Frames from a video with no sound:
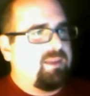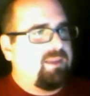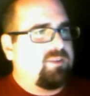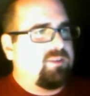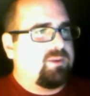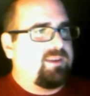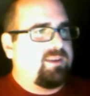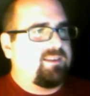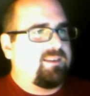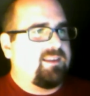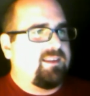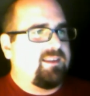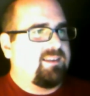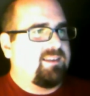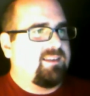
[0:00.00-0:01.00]
where he isn't the
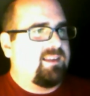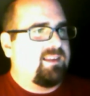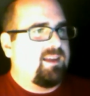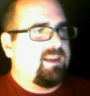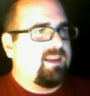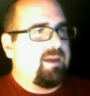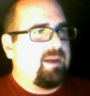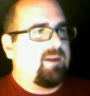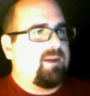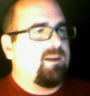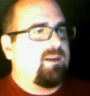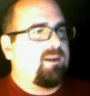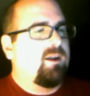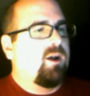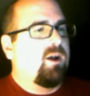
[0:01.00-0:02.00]
inside
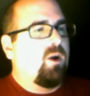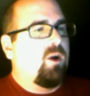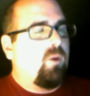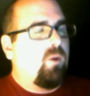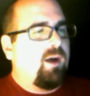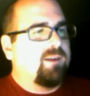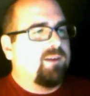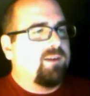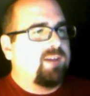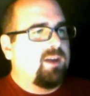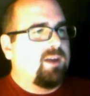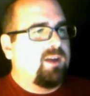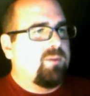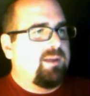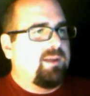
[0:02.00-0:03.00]
linebacker while
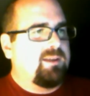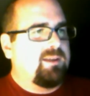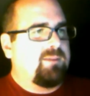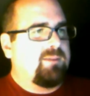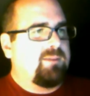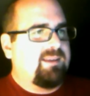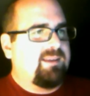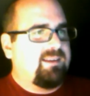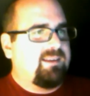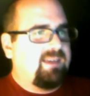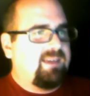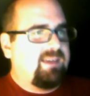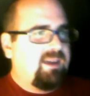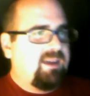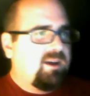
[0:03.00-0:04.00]
Donald Butler, Manti
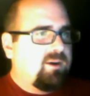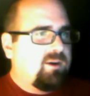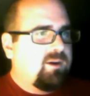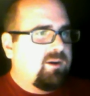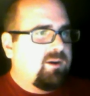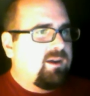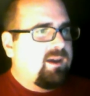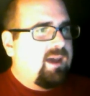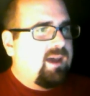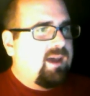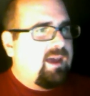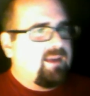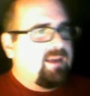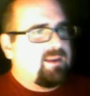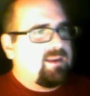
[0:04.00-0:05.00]
Te'o,
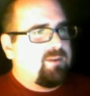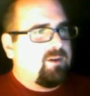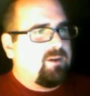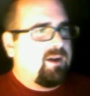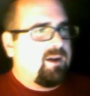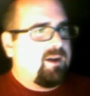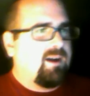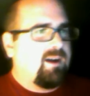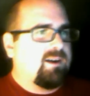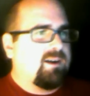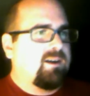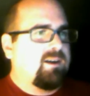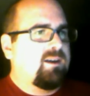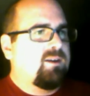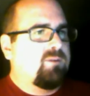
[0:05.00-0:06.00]
and Cavell
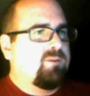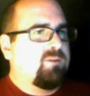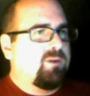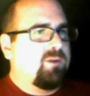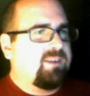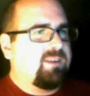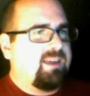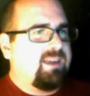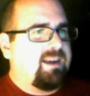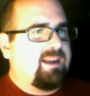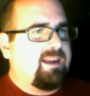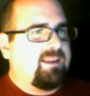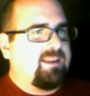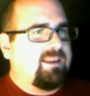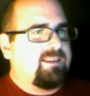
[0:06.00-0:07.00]
Connor rotate in and out of
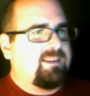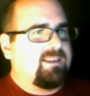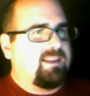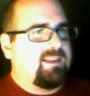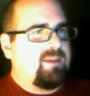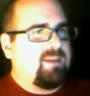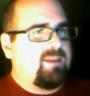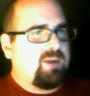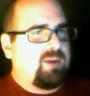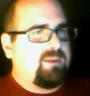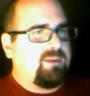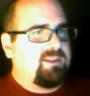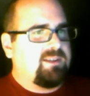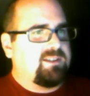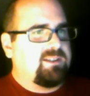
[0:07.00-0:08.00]
the inside linebacker
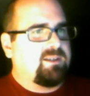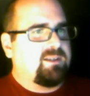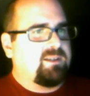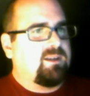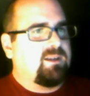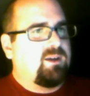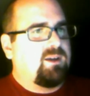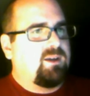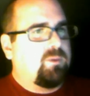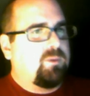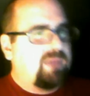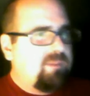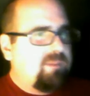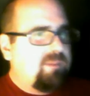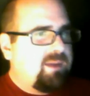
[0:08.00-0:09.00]
position. Would
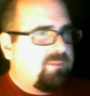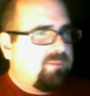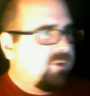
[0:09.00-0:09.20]
that make more